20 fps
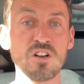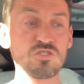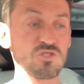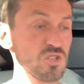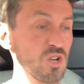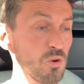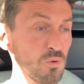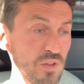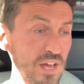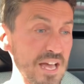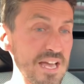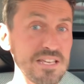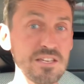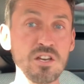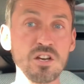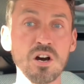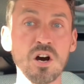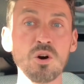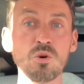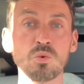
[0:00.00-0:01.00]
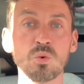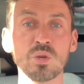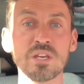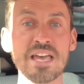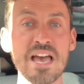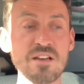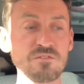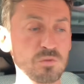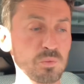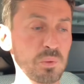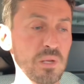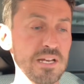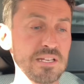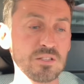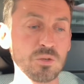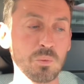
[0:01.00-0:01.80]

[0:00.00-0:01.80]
So there you go. Kev's played